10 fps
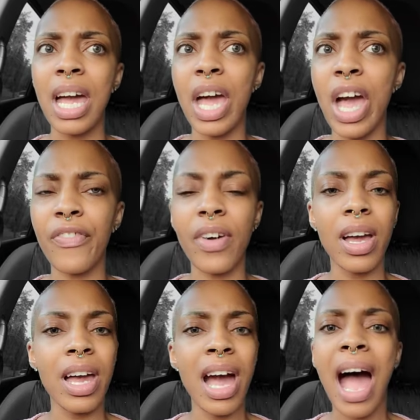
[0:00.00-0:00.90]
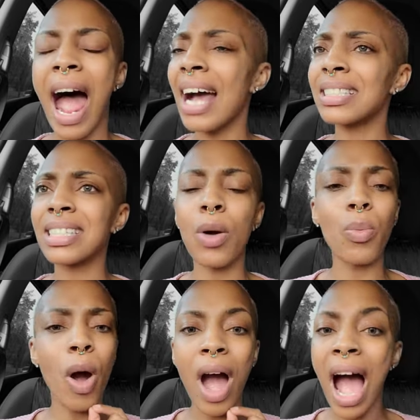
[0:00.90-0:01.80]
If I said,
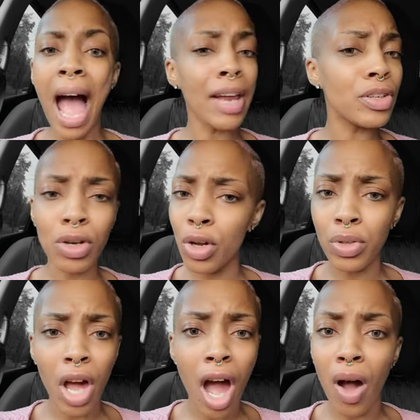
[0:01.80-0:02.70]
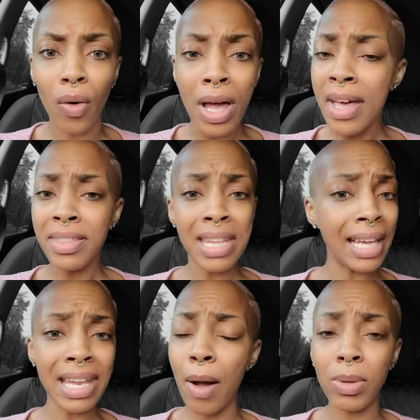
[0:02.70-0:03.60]
well, how do you know
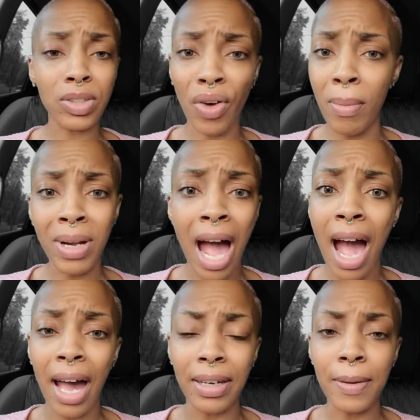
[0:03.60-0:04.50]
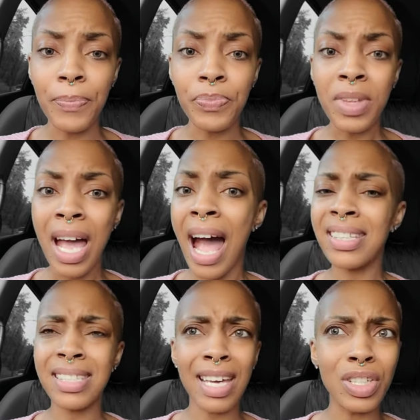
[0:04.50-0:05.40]
that that was from God? I
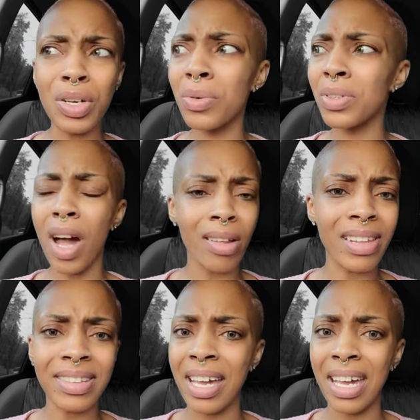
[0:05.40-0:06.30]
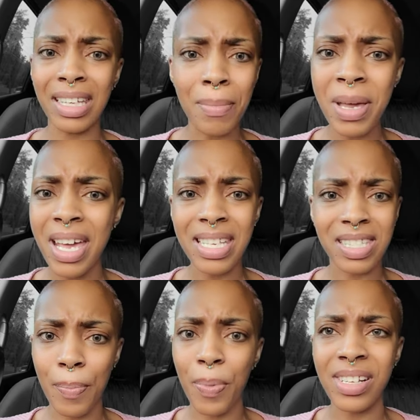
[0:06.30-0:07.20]
said, do you know that the enemy is
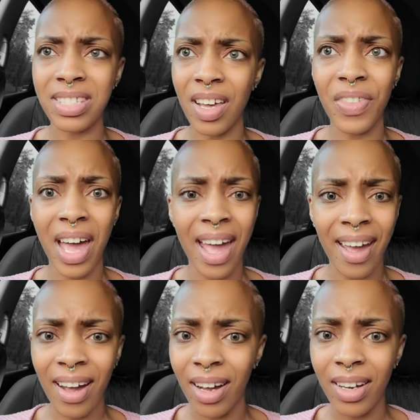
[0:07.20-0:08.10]
the prince of the air?